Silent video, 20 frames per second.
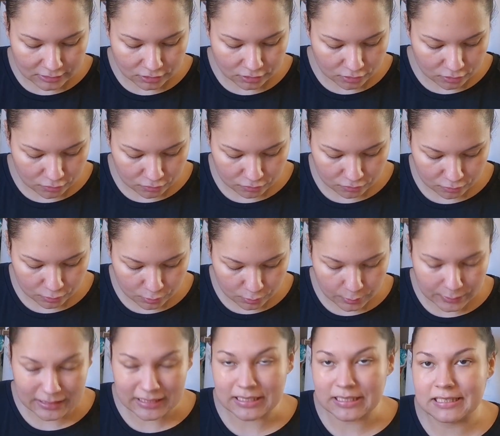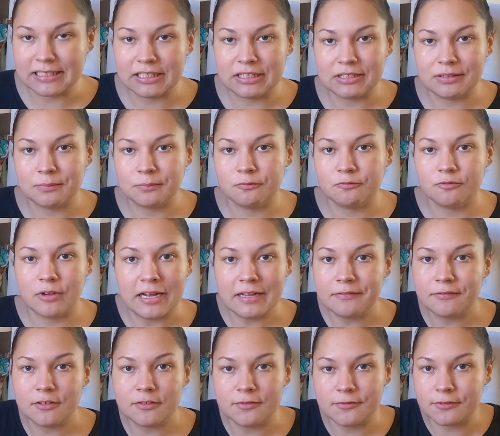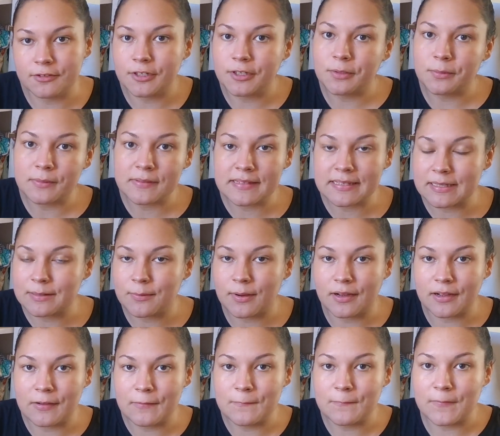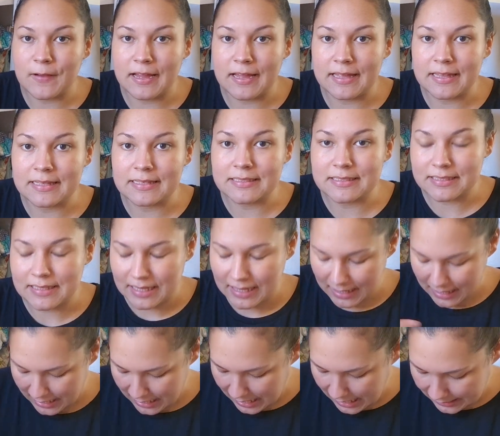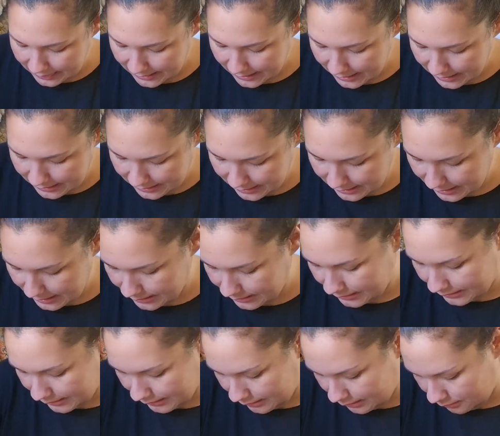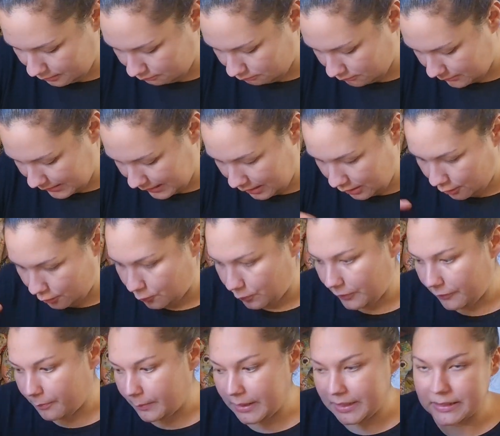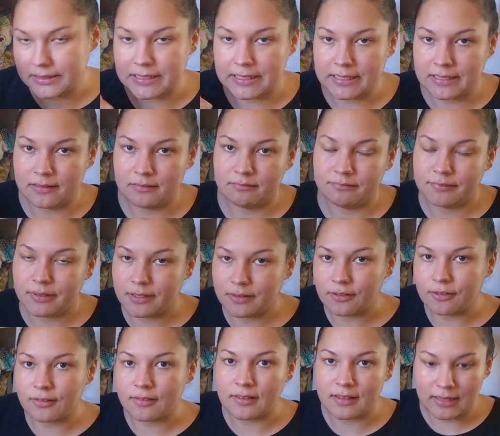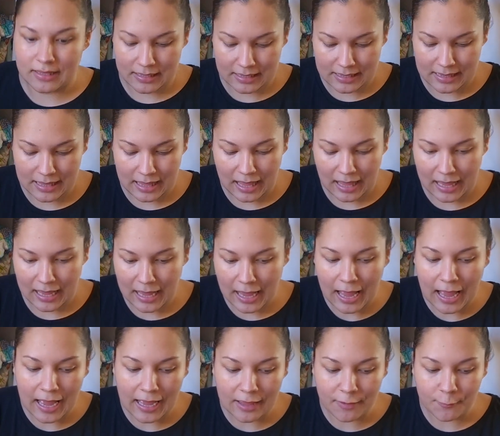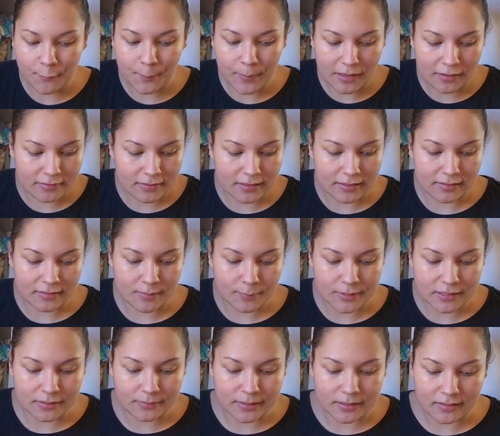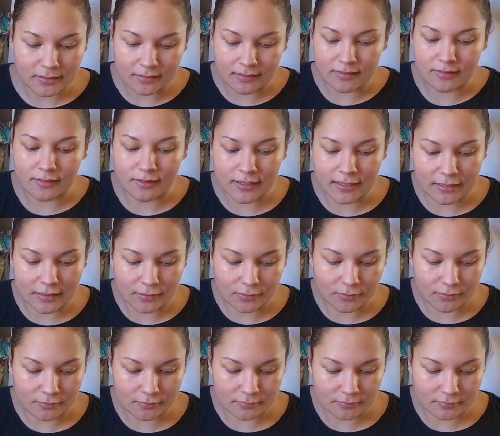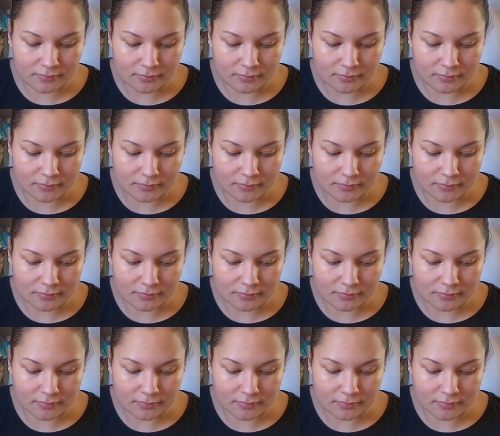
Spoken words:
just quickly rifle through, see what I can find, and then I get on with my day because I have better things to be doing than sorting out